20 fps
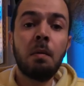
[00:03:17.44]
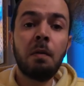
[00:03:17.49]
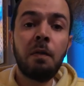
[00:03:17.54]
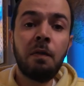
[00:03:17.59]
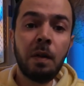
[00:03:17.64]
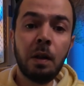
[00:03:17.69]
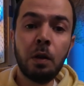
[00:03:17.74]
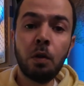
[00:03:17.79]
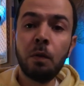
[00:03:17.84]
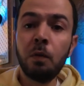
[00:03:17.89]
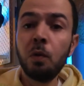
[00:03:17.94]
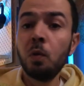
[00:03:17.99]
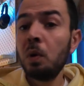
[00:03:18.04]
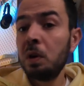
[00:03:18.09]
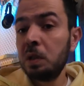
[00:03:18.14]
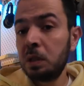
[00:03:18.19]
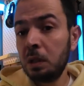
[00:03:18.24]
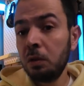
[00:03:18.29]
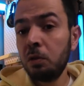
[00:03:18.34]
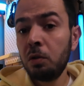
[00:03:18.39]
field of view
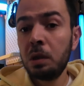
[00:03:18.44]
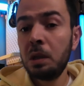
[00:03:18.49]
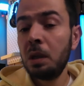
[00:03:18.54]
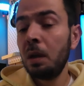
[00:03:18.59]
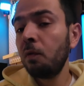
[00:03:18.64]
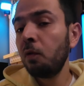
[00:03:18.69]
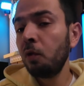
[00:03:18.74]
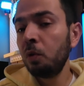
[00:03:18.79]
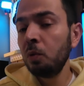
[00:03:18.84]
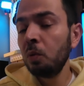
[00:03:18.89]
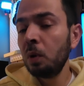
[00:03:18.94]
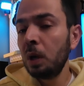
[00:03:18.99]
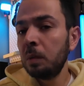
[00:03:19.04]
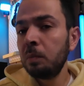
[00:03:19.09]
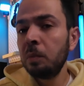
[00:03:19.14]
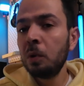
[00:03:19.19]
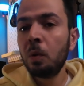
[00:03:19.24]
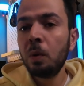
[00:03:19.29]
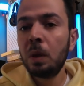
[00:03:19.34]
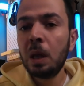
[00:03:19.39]
is interesting for you,
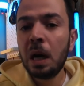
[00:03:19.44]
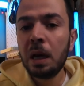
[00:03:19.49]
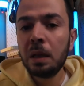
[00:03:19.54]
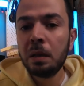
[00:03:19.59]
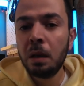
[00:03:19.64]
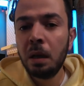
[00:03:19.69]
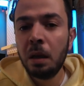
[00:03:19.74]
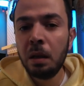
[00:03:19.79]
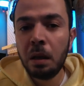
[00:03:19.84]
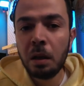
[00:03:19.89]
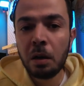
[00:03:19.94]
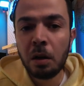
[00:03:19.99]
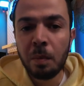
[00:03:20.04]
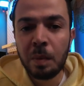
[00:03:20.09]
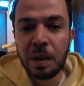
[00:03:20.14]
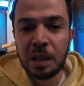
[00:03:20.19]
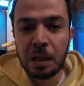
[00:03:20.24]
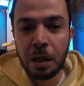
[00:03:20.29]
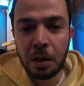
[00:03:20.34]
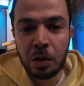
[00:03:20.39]
let me know that in the
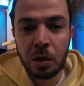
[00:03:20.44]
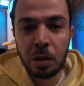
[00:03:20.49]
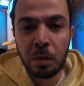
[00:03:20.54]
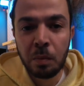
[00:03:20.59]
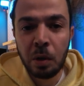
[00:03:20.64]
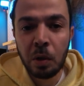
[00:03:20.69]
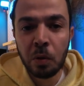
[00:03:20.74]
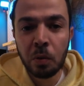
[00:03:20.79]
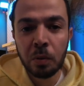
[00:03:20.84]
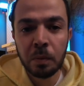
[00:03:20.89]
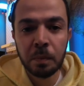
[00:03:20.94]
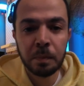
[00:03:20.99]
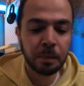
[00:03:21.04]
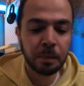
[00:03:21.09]
comment section below.